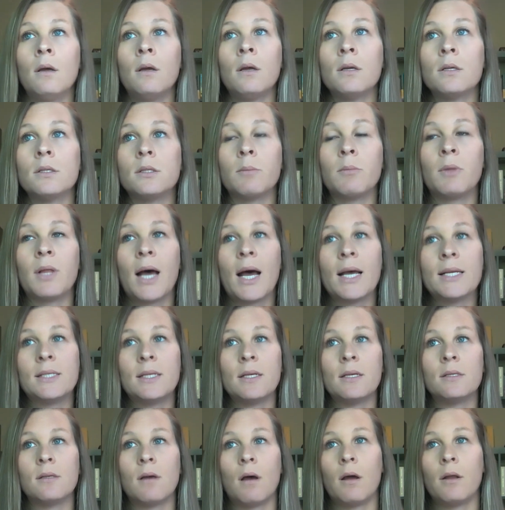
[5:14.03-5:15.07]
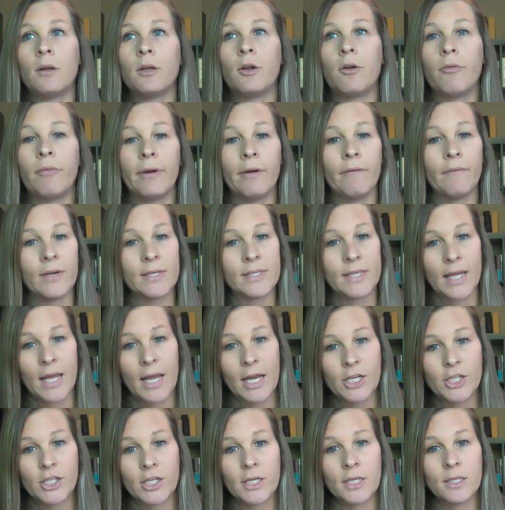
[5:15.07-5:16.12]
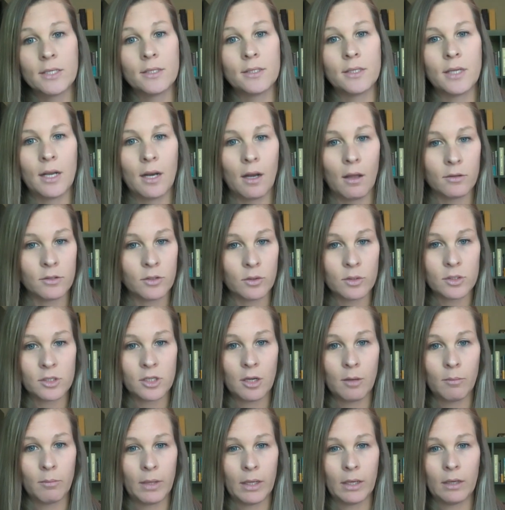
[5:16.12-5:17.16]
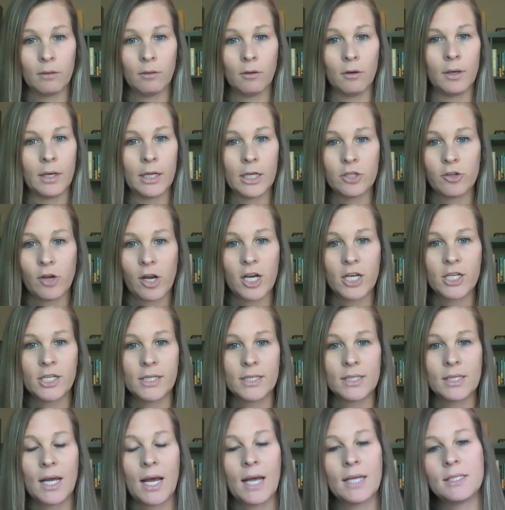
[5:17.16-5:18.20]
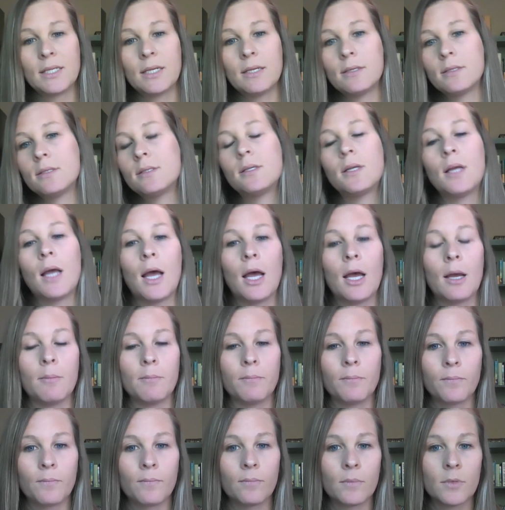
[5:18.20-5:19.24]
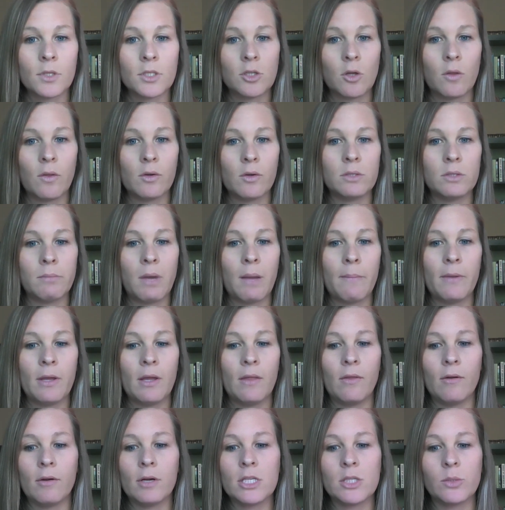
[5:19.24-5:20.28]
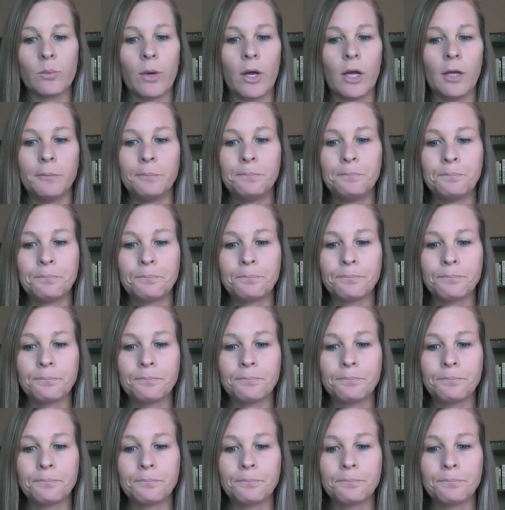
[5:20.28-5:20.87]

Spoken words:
some classes on career investigations and also some like learning strategies classes. So those might be in there as well.